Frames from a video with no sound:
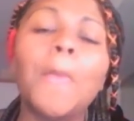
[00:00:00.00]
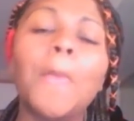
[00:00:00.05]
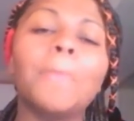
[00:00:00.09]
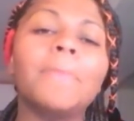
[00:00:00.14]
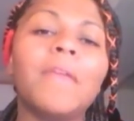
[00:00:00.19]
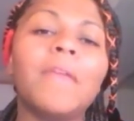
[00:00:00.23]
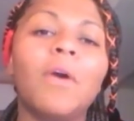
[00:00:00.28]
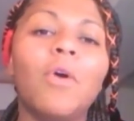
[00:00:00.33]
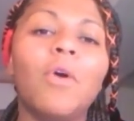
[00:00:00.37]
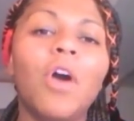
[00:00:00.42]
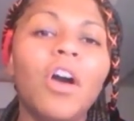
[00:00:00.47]

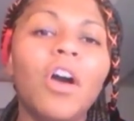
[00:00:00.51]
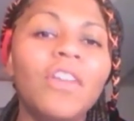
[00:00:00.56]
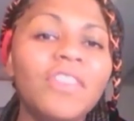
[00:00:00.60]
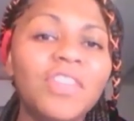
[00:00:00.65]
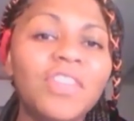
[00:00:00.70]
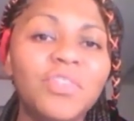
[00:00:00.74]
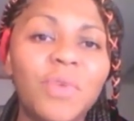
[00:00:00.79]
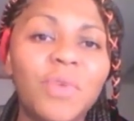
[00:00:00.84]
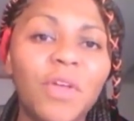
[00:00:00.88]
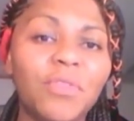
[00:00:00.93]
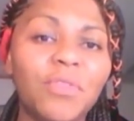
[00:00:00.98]
Now, on
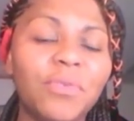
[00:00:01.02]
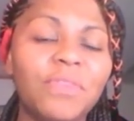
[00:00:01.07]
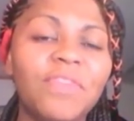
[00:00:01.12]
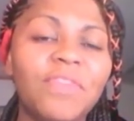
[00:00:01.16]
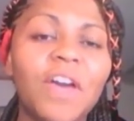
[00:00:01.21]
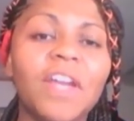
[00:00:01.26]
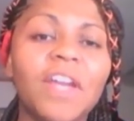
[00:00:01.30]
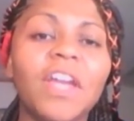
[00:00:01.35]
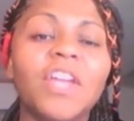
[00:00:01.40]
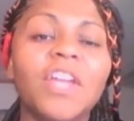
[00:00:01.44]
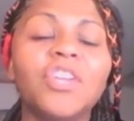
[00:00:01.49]
the 12th, we've
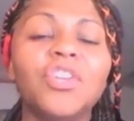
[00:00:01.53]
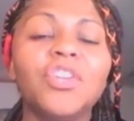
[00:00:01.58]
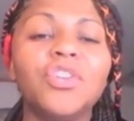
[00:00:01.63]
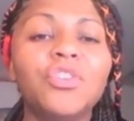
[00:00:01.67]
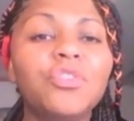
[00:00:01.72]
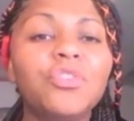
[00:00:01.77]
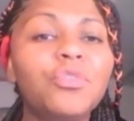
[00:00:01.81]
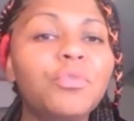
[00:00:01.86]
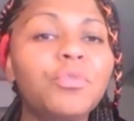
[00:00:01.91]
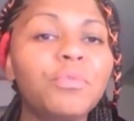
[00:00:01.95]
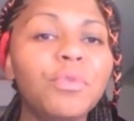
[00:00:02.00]
got a
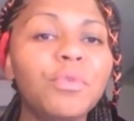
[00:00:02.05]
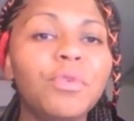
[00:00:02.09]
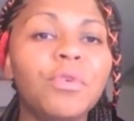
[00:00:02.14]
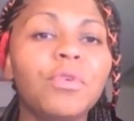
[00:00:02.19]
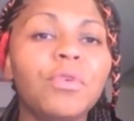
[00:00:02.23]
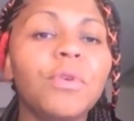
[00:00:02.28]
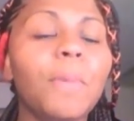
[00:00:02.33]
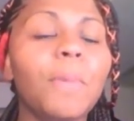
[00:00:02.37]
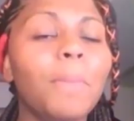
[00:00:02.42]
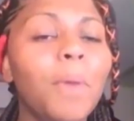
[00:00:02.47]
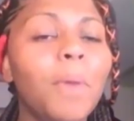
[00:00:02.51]
new
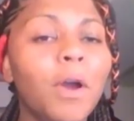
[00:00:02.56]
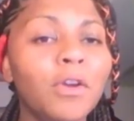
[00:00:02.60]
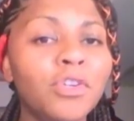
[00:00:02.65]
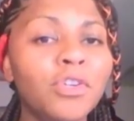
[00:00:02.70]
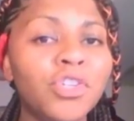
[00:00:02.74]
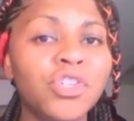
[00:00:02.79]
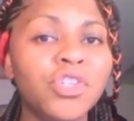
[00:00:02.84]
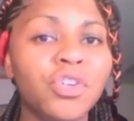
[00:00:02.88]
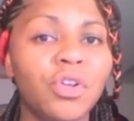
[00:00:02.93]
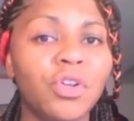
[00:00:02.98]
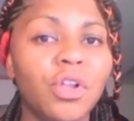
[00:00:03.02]
moon
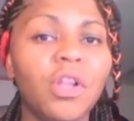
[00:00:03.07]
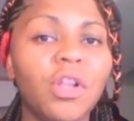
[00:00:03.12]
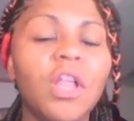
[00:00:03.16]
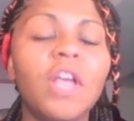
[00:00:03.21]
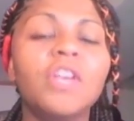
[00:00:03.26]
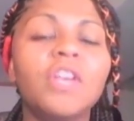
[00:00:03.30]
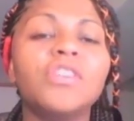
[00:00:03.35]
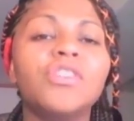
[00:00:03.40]
partial